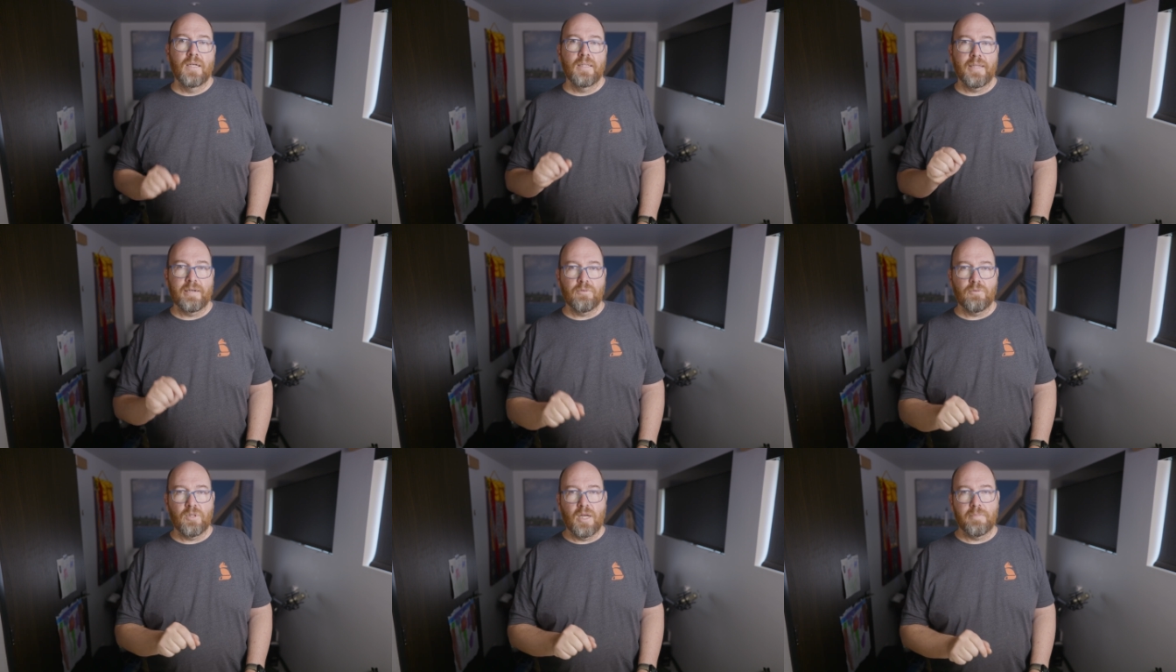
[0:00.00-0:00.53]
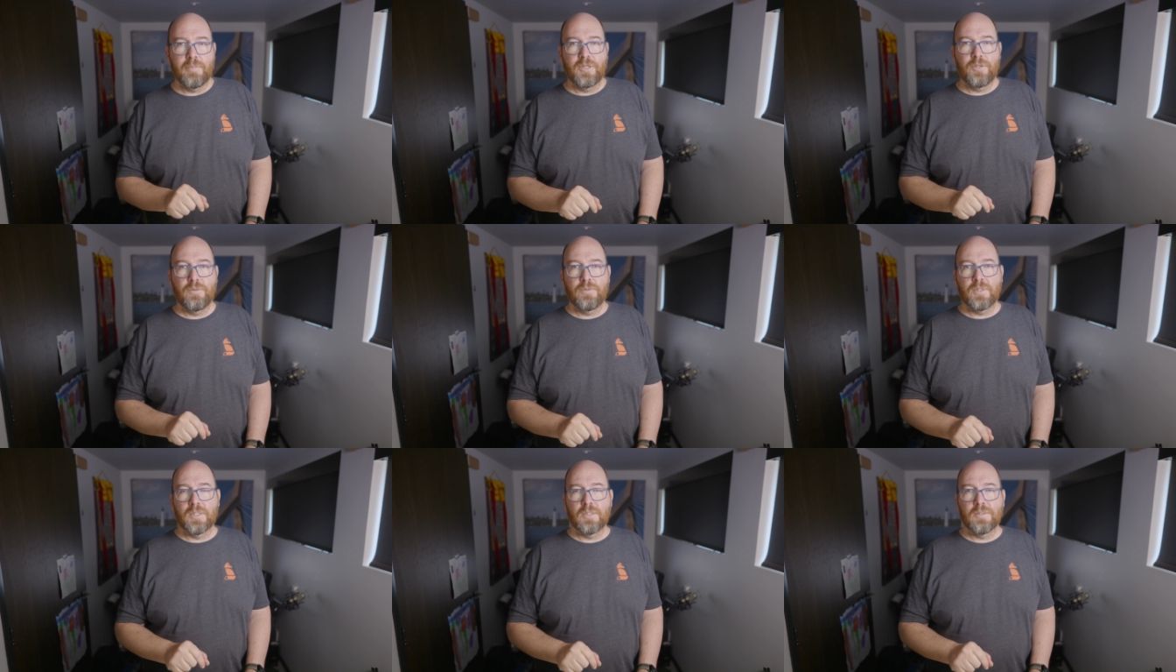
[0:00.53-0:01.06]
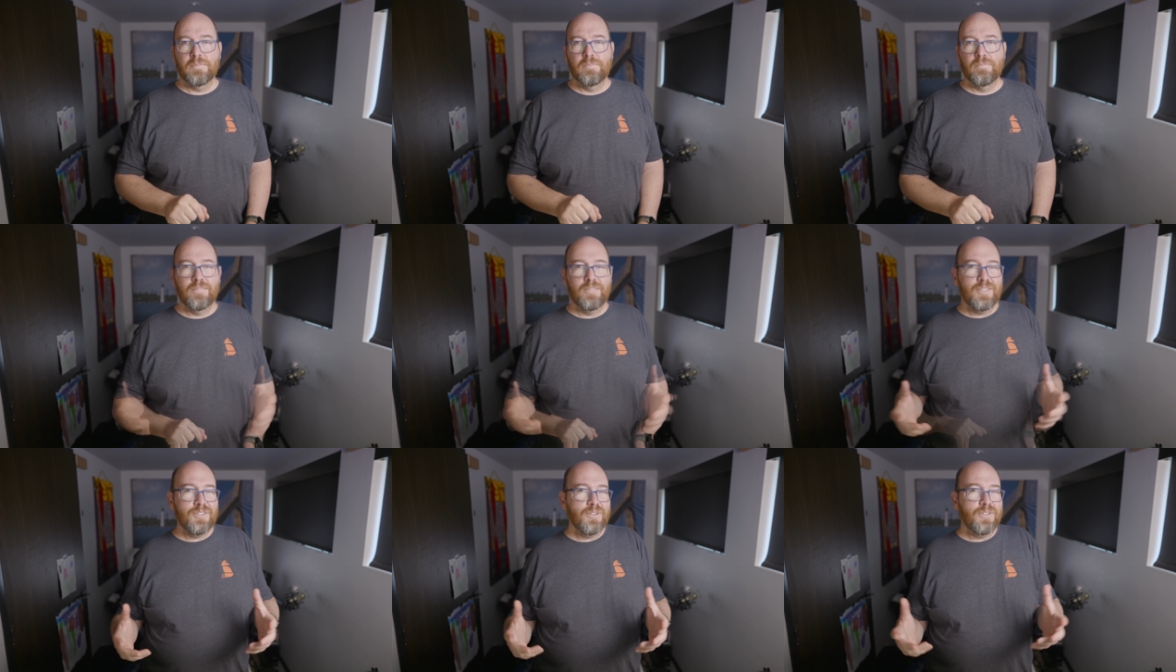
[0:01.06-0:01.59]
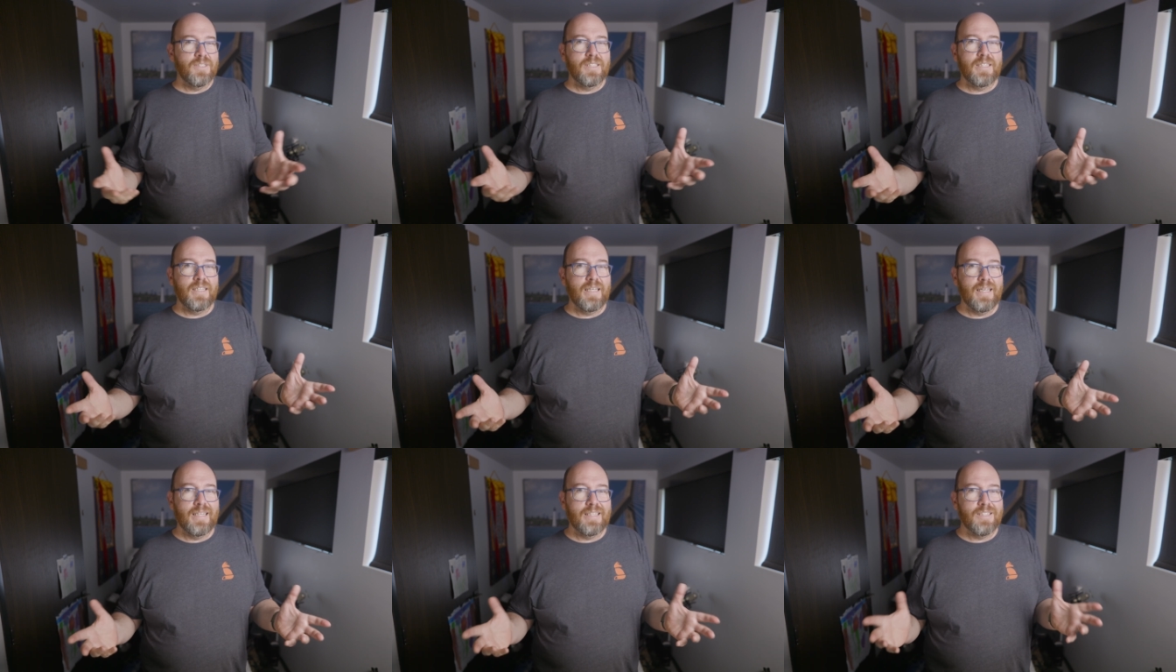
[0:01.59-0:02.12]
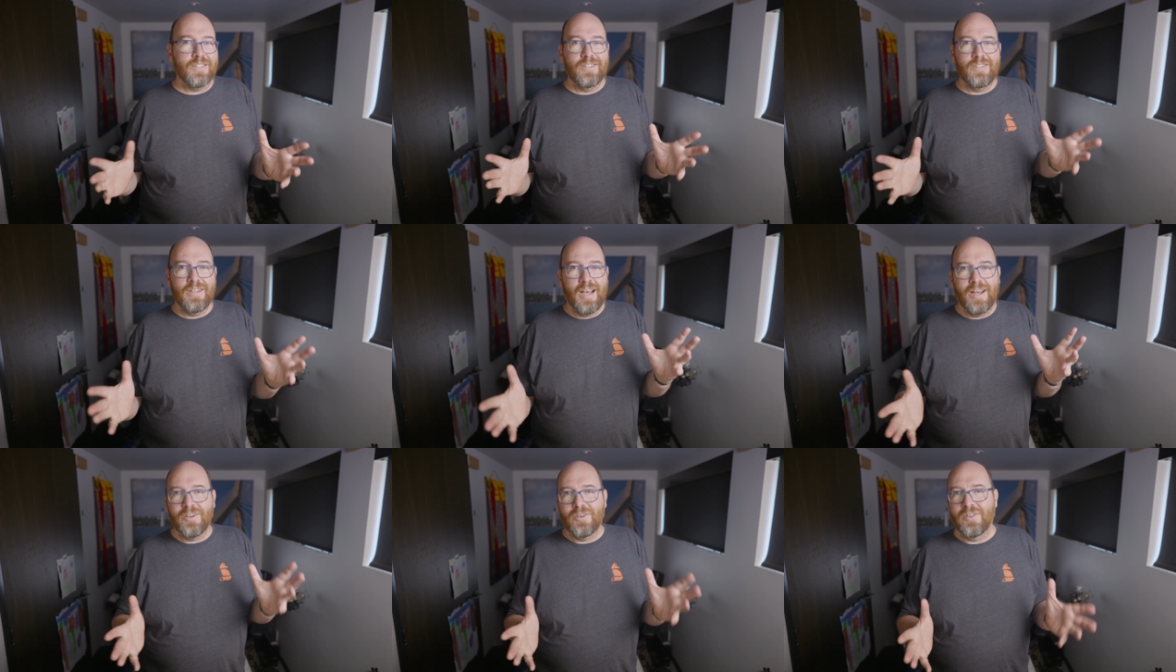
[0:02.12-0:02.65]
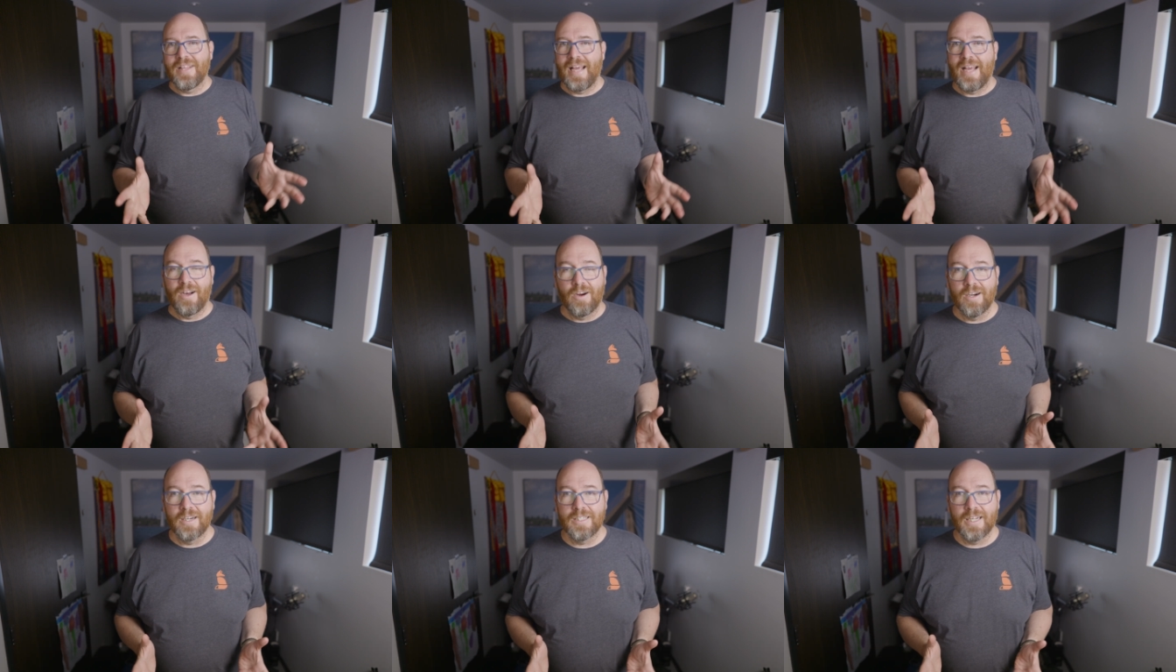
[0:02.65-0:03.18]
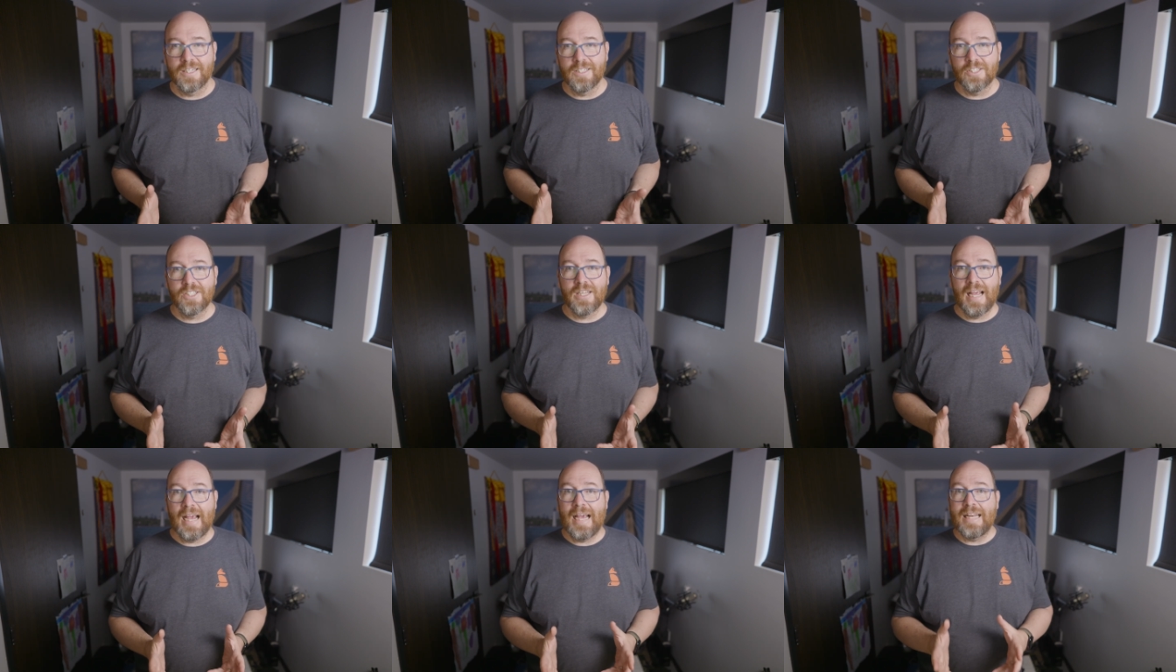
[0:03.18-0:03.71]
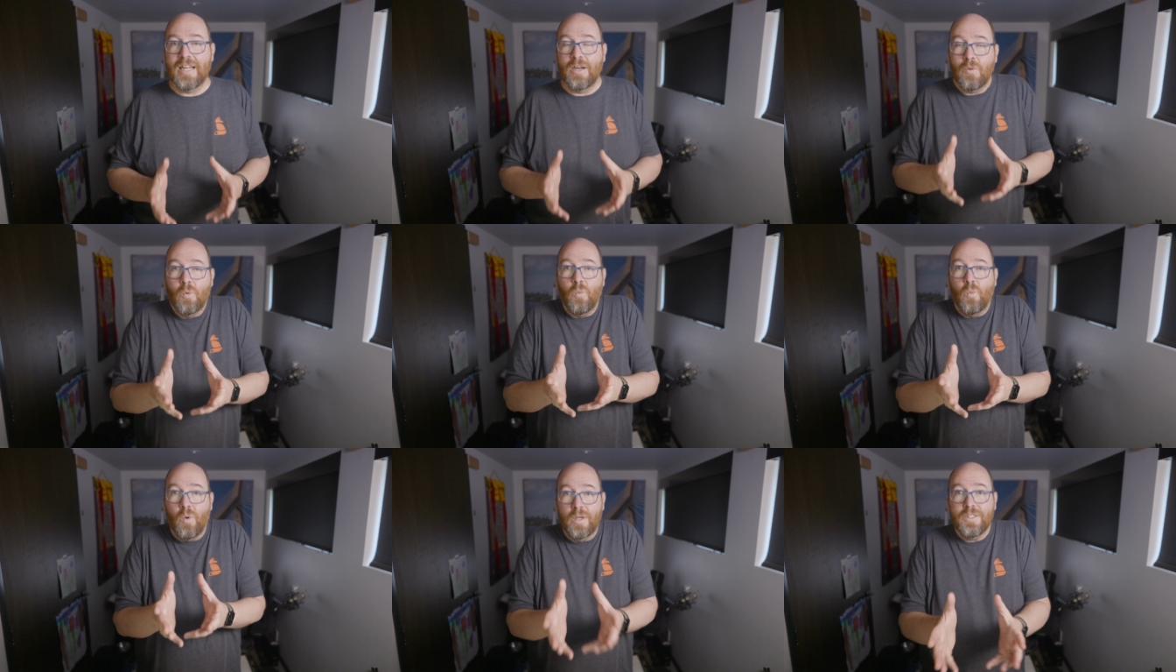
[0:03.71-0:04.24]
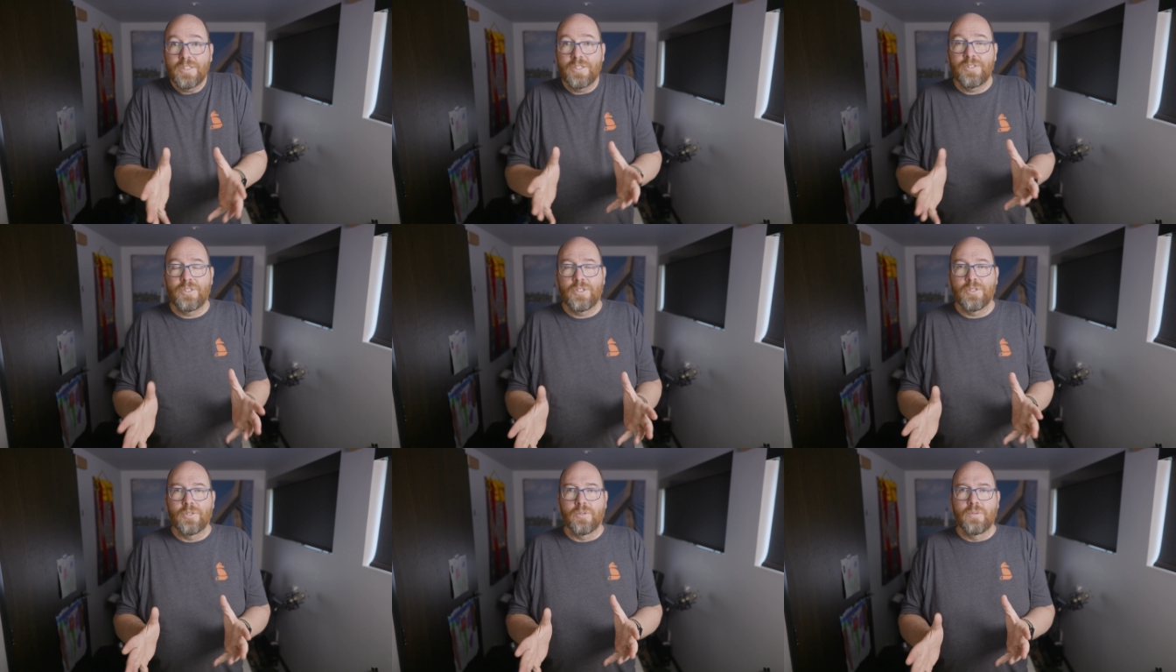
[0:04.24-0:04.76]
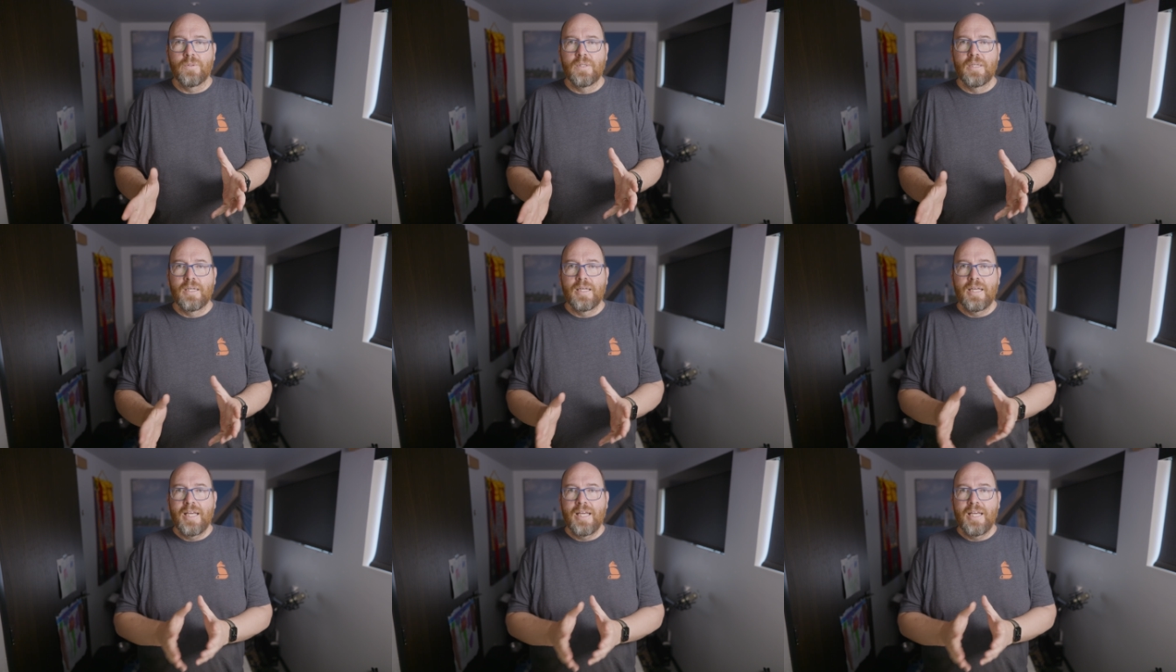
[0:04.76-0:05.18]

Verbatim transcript: that Ollama uses. As you can see, it's not all that hard to understand, and once you do,